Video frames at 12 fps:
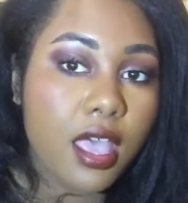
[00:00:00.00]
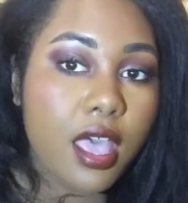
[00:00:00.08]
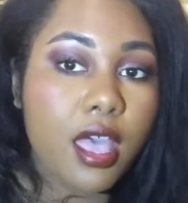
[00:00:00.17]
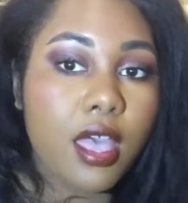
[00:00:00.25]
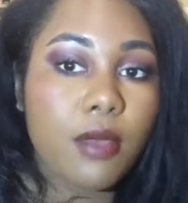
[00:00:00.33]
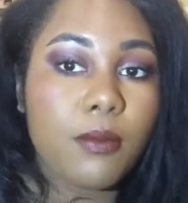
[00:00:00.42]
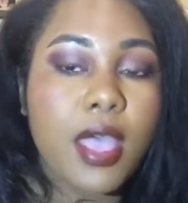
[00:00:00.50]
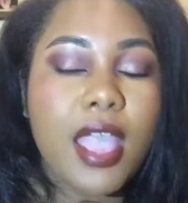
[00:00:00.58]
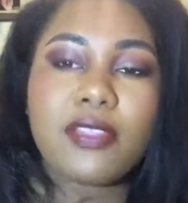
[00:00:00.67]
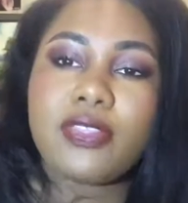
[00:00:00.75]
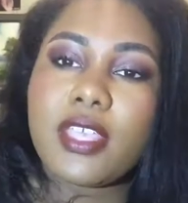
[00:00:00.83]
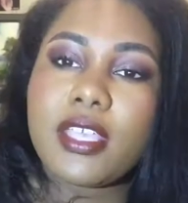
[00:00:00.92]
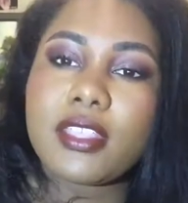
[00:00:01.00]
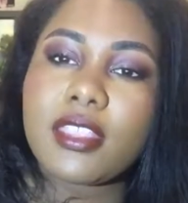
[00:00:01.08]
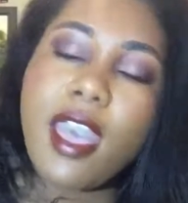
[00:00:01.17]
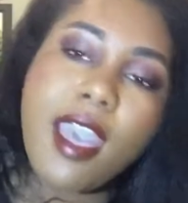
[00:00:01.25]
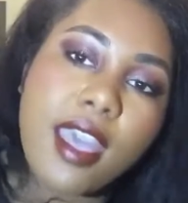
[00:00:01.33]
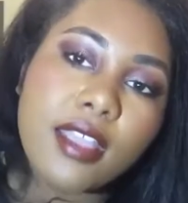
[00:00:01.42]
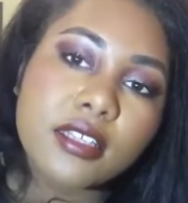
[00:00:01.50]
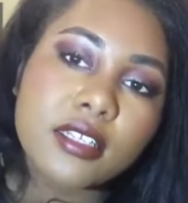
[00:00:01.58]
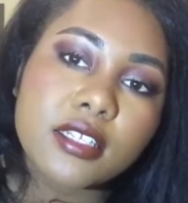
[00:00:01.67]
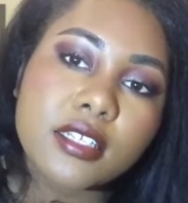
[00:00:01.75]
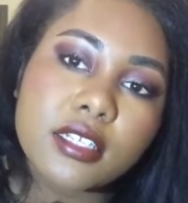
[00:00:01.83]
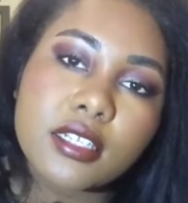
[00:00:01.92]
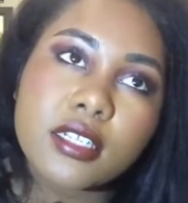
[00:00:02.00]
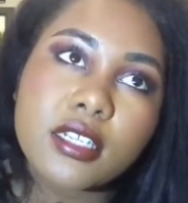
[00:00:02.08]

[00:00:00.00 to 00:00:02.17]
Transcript: I think that